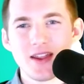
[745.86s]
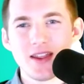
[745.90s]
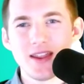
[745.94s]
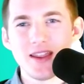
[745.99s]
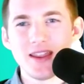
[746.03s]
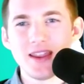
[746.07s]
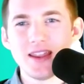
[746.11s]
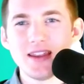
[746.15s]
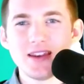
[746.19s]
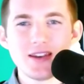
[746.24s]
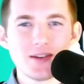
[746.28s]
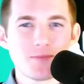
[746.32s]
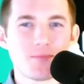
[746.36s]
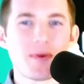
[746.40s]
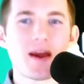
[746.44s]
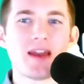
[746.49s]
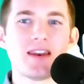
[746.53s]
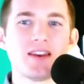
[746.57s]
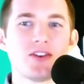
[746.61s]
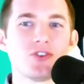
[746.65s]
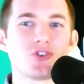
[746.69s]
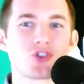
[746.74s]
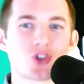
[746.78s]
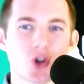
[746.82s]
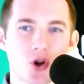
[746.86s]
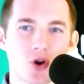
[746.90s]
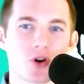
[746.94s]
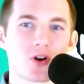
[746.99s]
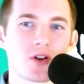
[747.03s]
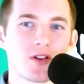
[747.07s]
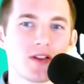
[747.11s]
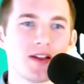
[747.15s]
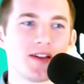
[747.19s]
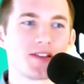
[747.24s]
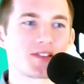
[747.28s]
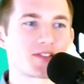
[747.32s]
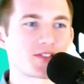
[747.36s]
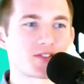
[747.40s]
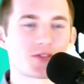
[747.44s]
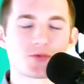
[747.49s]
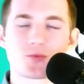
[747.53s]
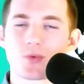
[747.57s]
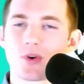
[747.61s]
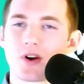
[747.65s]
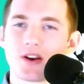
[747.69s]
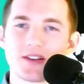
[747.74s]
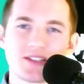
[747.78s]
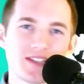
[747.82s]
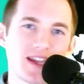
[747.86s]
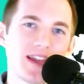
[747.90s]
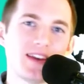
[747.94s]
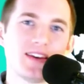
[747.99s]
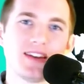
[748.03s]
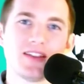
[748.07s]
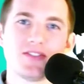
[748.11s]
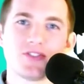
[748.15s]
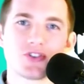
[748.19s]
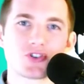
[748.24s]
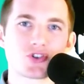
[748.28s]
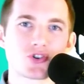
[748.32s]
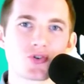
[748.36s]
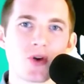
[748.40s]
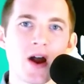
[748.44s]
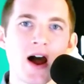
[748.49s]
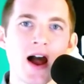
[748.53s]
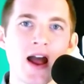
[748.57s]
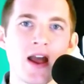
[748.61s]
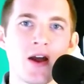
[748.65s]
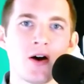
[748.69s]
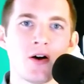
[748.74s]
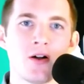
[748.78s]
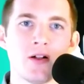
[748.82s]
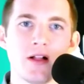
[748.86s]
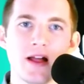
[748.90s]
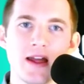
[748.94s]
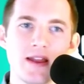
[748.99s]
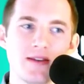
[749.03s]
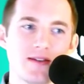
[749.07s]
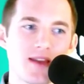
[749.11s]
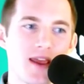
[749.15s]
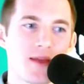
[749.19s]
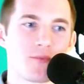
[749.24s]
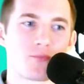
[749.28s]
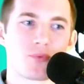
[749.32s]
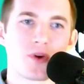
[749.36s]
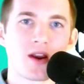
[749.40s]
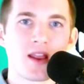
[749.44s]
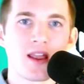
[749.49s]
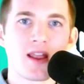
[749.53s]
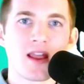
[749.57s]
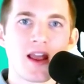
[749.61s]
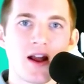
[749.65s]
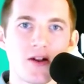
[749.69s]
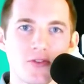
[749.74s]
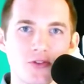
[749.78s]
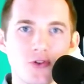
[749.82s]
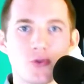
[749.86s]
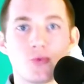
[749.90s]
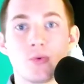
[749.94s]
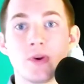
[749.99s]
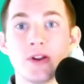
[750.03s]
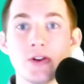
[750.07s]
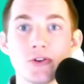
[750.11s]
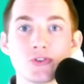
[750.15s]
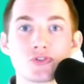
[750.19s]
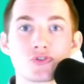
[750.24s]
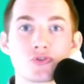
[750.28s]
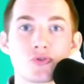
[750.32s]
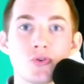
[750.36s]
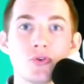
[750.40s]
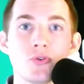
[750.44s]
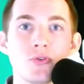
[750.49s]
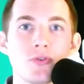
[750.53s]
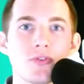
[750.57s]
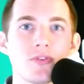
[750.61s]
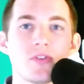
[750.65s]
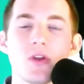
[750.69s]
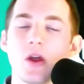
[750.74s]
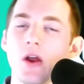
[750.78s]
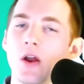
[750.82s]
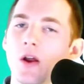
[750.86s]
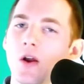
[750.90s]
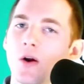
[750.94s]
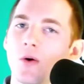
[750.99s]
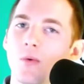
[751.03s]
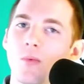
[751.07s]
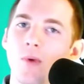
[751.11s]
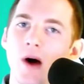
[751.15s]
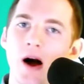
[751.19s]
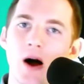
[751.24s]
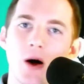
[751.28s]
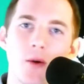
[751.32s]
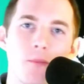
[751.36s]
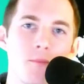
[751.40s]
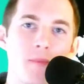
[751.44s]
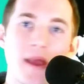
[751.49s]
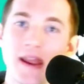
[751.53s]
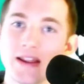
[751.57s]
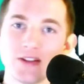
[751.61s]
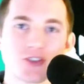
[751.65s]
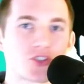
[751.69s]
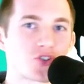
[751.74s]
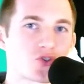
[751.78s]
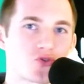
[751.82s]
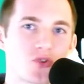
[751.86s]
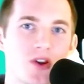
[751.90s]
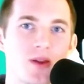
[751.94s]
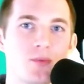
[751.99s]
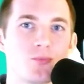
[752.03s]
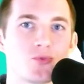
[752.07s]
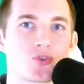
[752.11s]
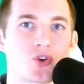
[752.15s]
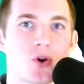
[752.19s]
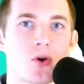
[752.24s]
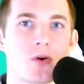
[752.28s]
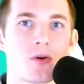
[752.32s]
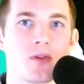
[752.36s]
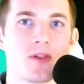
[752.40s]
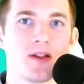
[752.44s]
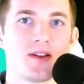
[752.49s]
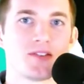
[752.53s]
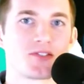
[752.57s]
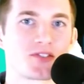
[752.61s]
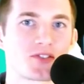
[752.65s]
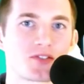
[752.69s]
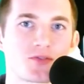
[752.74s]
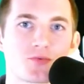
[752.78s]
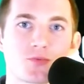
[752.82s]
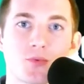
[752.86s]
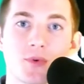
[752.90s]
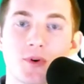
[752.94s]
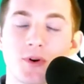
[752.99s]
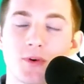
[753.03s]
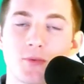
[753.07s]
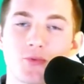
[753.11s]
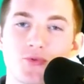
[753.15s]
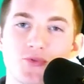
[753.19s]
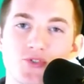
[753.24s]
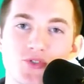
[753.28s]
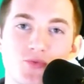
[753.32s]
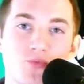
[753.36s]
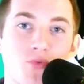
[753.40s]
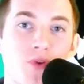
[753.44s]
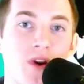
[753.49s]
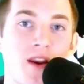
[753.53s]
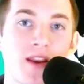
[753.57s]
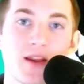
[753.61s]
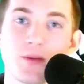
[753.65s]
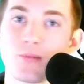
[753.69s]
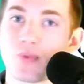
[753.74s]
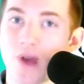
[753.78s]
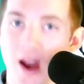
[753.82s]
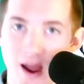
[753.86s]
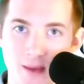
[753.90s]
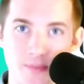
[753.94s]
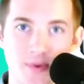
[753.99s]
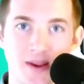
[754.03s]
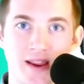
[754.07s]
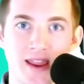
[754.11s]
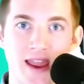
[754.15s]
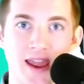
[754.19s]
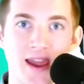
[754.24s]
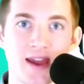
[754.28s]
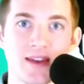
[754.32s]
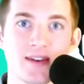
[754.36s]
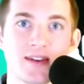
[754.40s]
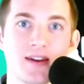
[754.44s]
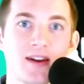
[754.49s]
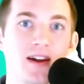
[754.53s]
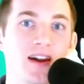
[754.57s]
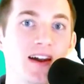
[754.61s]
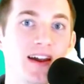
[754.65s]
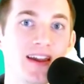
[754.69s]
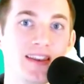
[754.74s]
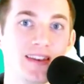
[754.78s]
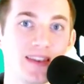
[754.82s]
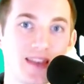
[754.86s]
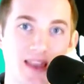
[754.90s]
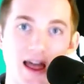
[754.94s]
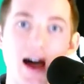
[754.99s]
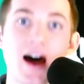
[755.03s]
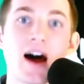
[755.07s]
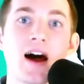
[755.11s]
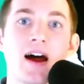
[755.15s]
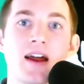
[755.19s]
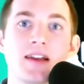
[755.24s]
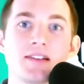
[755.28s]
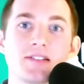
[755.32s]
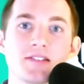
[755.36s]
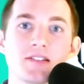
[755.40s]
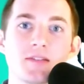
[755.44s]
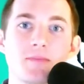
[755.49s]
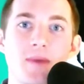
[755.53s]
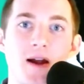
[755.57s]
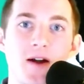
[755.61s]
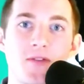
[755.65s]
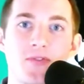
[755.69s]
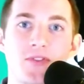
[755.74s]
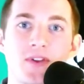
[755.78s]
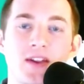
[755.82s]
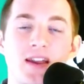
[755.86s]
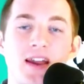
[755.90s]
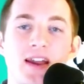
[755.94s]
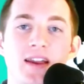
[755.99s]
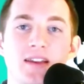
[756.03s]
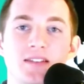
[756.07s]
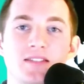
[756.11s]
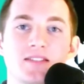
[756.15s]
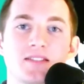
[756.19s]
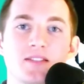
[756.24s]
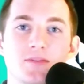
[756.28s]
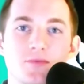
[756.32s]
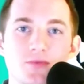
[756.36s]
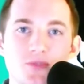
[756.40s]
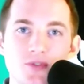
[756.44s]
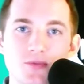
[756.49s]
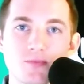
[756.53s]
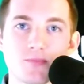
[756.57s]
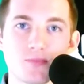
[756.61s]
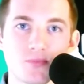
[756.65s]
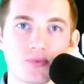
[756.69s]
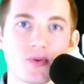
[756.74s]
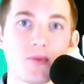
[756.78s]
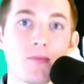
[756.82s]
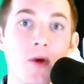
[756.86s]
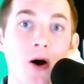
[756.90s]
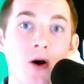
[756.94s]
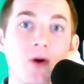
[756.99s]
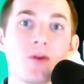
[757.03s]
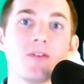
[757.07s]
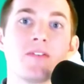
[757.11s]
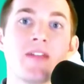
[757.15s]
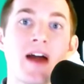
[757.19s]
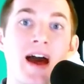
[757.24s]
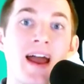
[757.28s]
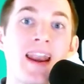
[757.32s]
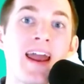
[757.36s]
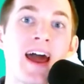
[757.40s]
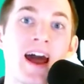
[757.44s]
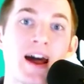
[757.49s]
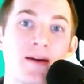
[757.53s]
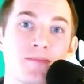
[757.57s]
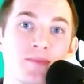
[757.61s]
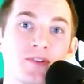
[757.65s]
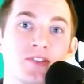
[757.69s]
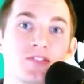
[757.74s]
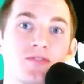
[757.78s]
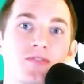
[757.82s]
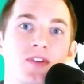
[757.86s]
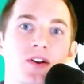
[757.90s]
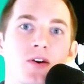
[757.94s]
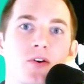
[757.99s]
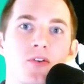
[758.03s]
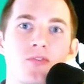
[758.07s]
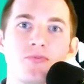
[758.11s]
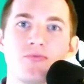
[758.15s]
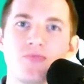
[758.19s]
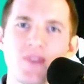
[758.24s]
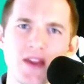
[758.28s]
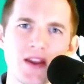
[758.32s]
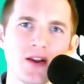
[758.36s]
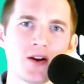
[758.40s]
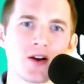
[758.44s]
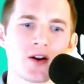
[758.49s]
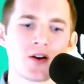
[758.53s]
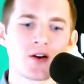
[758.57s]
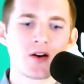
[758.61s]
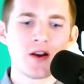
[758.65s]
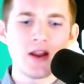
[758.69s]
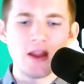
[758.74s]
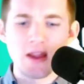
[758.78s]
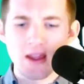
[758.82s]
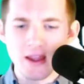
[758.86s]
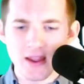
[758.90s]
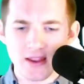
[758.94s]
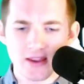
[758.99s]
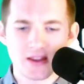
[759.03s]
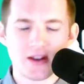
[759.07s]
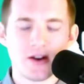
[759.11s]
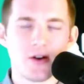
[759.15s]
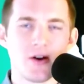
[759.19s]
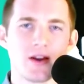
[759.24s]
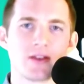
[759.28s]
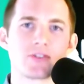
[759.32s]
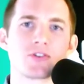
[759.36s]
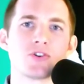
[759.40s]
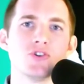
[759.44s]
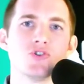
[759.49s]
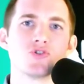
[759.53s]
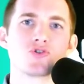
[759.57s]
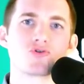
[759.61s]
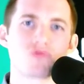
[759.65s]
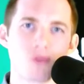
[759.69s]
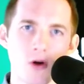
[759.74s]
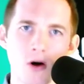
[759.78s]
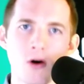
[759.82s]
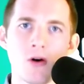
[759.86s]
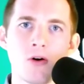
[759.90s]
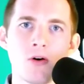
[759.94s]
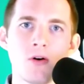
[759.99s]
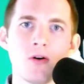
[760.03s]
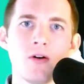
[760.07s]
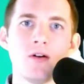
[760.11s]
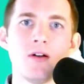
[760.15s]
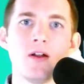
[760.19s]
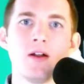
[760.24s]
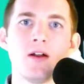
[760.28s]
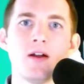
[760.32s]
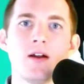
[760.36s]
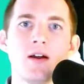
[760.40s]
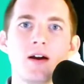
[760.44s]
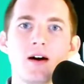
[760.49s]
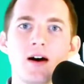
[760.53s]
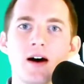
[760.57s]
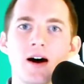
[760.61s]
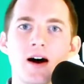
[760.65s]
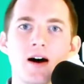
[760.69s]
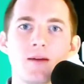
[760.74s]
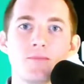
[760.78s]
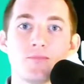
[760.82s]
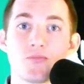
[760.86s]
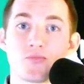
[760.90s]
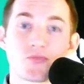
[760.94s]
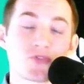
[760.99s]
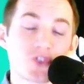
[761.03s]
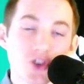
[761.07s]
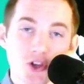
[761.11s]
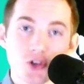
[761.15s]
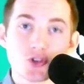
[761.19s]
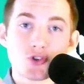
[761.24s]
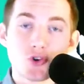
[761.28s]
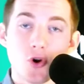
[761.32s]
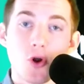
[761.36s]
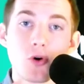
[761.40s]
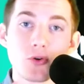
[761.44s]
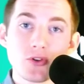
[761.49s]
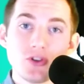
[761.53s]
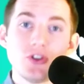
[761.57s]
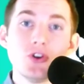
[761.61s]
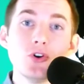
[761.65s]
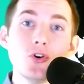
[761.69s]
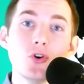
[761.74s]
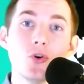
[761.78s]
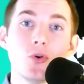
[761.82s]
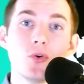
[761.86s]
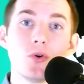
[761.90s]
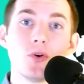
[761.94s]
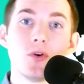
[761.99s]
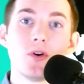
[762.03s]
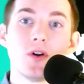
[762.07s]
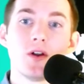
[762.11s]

independent journalists were attending the trial and, and bringing out the real truth, while mainstream journalists were spreading propaganda and lies about the case to, to promote that atmosphere of fear, you know, and control, um, to control you.